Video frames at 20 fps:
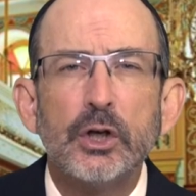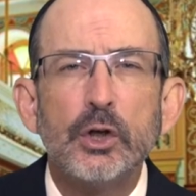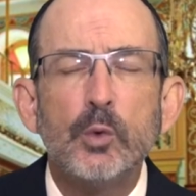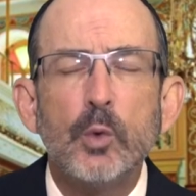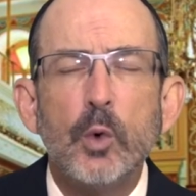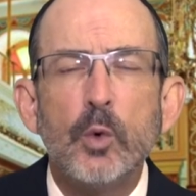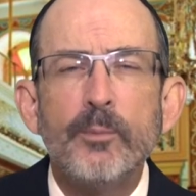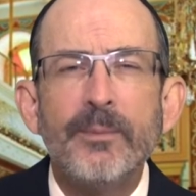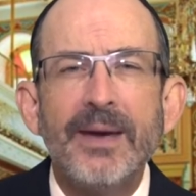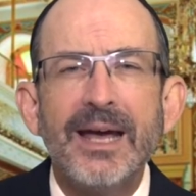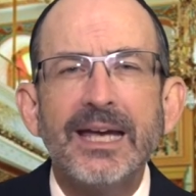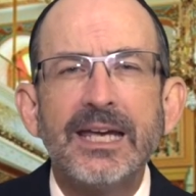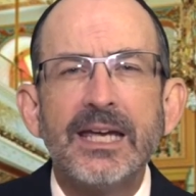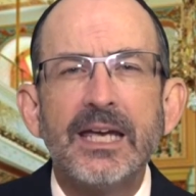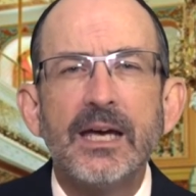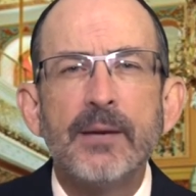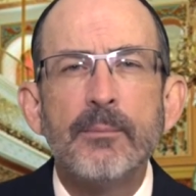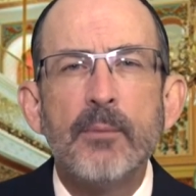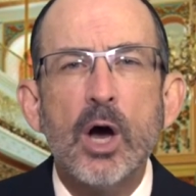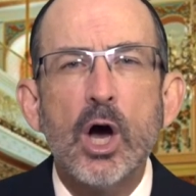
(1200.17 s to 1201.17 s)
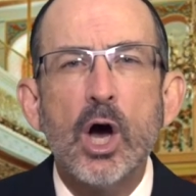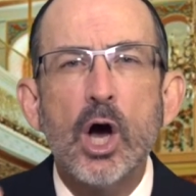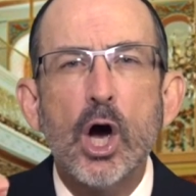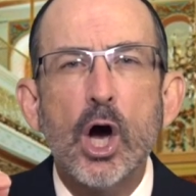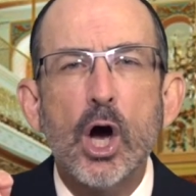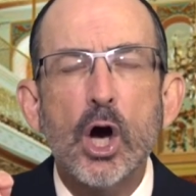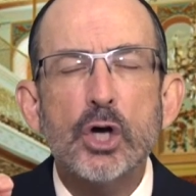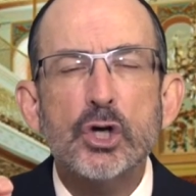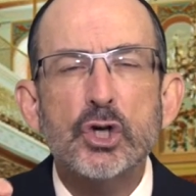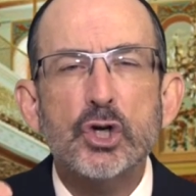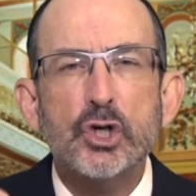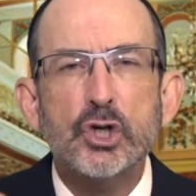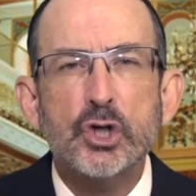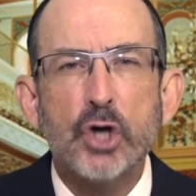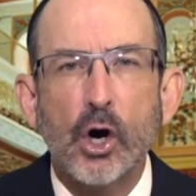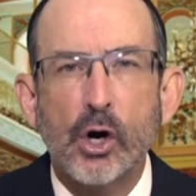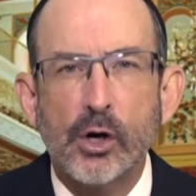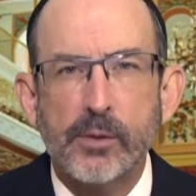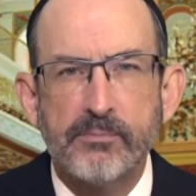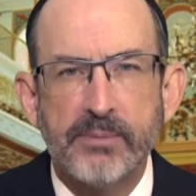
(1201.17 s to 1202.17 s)
you will make him
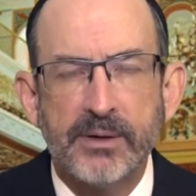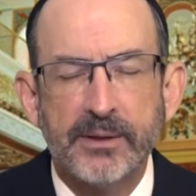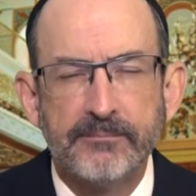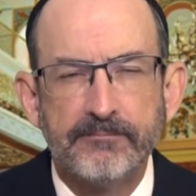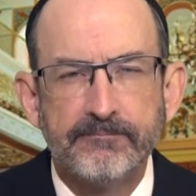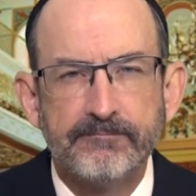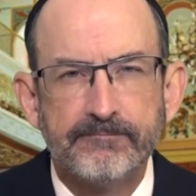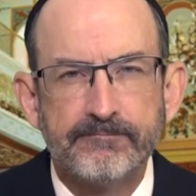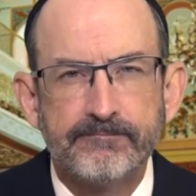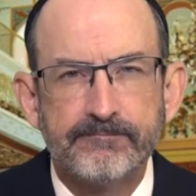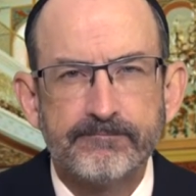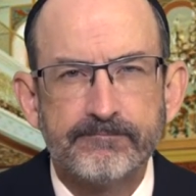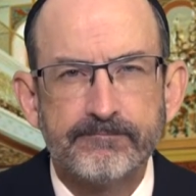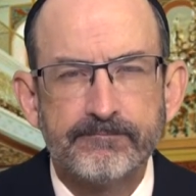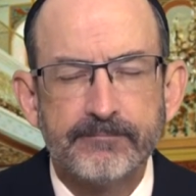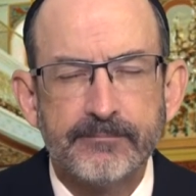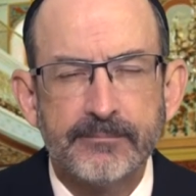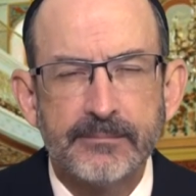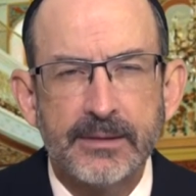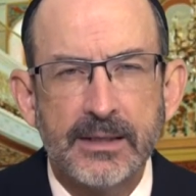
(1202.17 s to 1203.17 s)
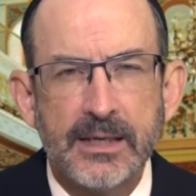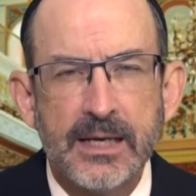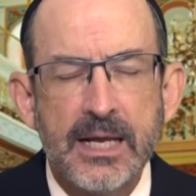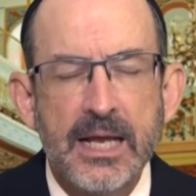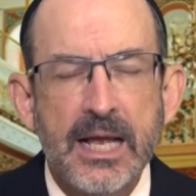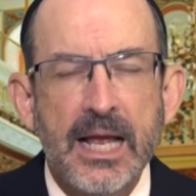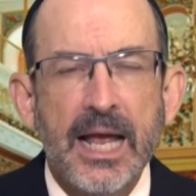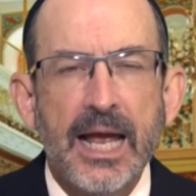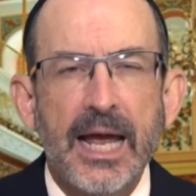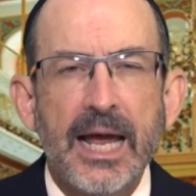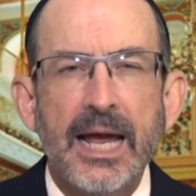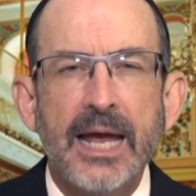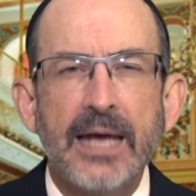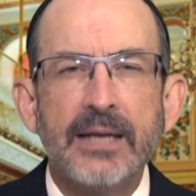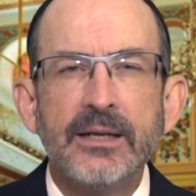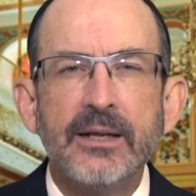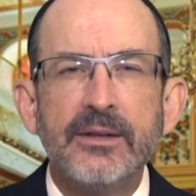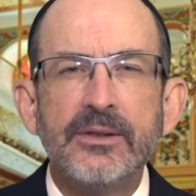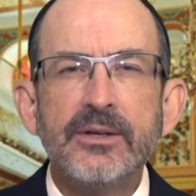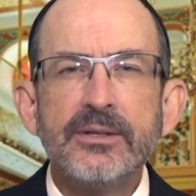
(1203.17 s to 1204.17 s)
sharp.
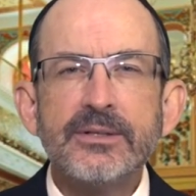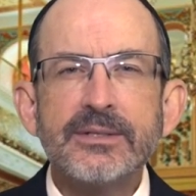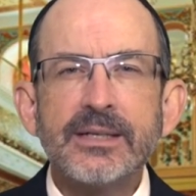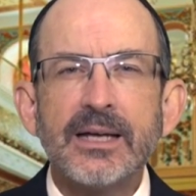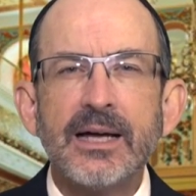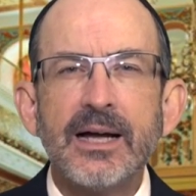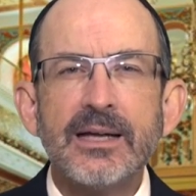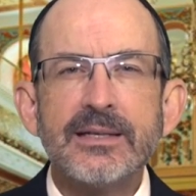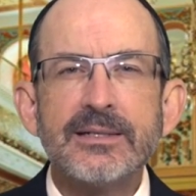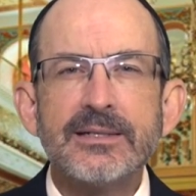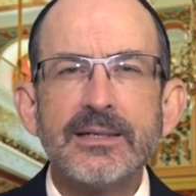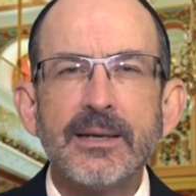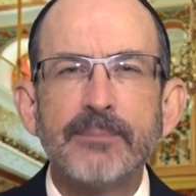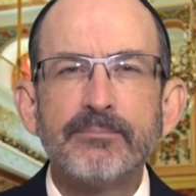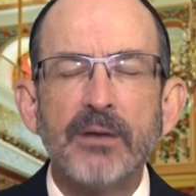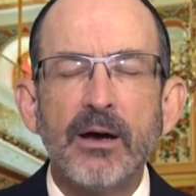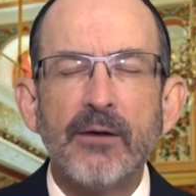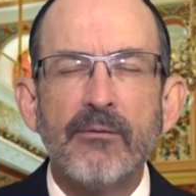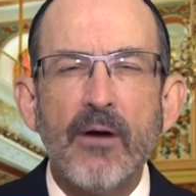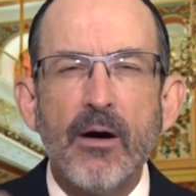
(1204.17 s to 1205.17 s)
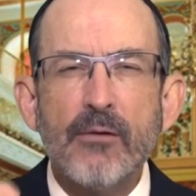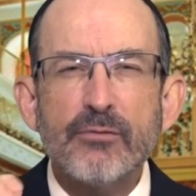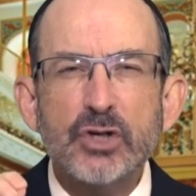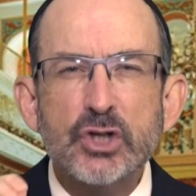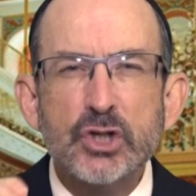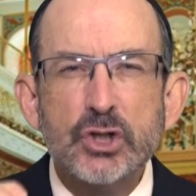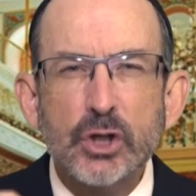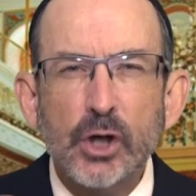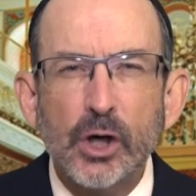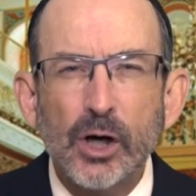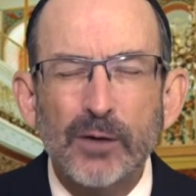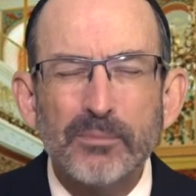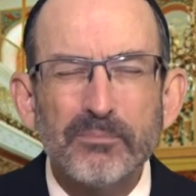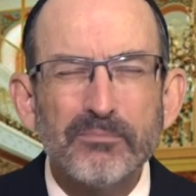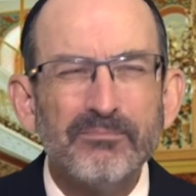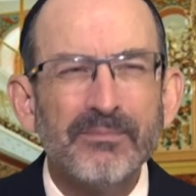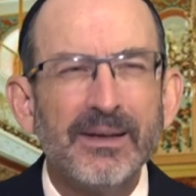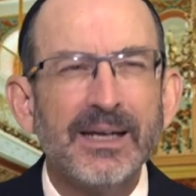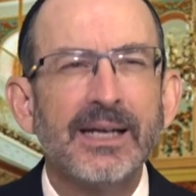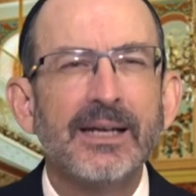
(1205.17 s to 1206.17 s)
And this concept of
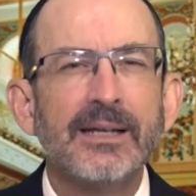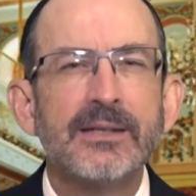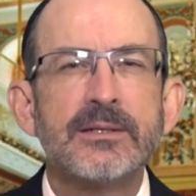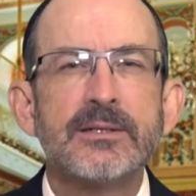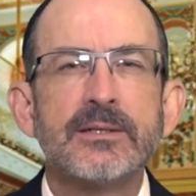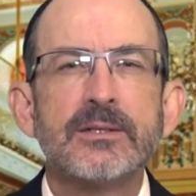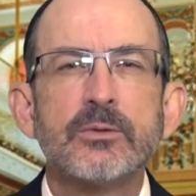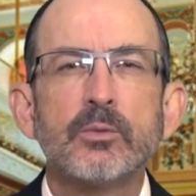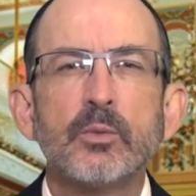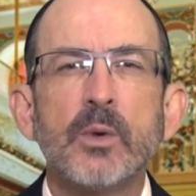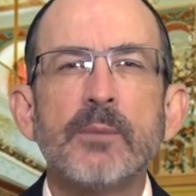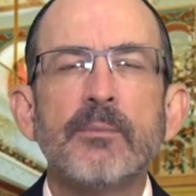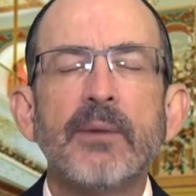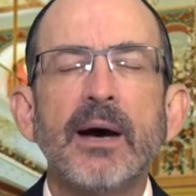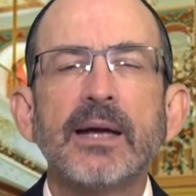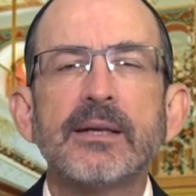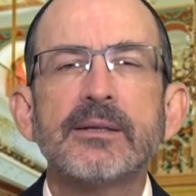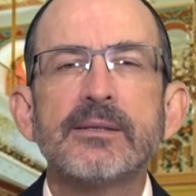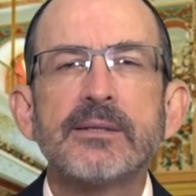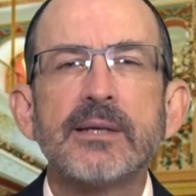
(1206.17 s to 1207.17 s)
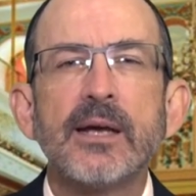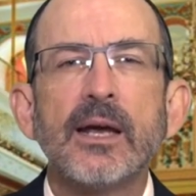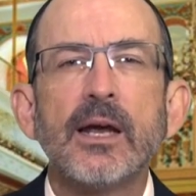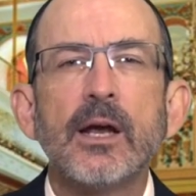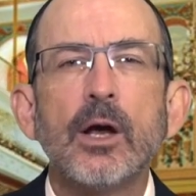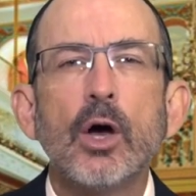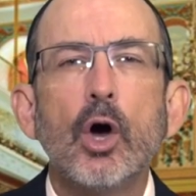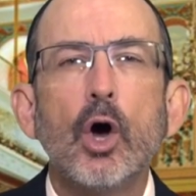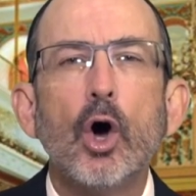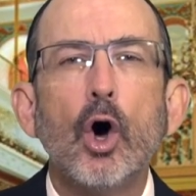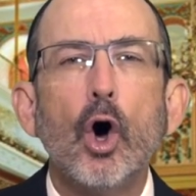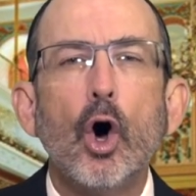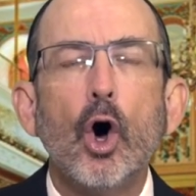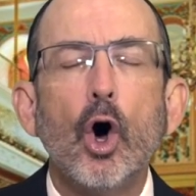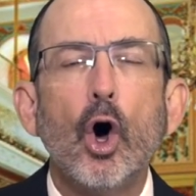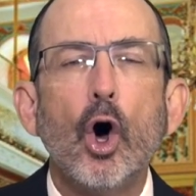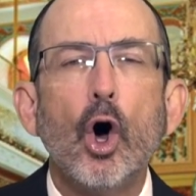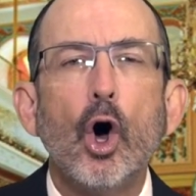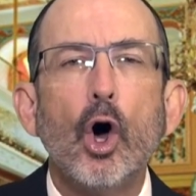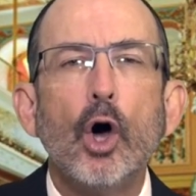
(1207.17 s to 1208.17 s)
sharp means, we might say,
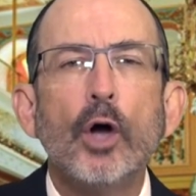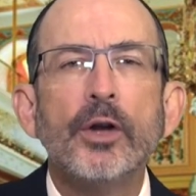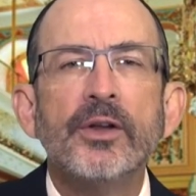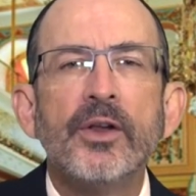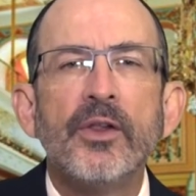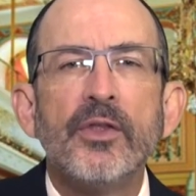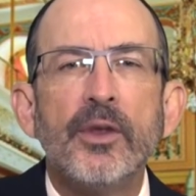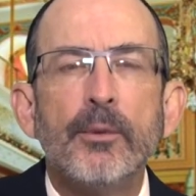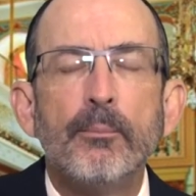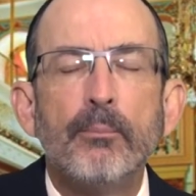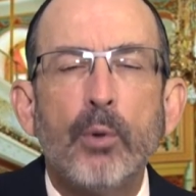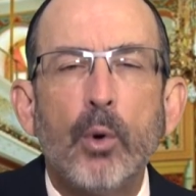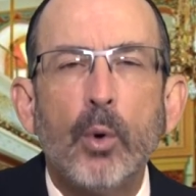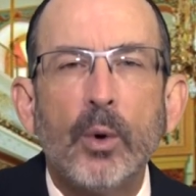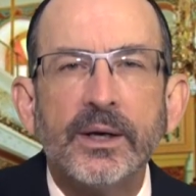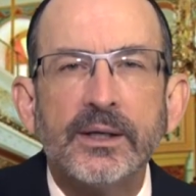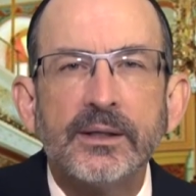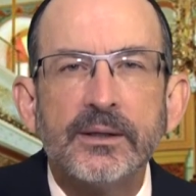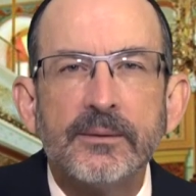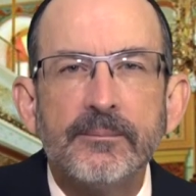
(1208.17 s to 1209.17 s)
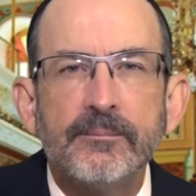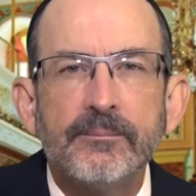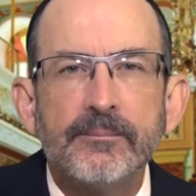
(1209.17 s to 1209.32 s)
on the point.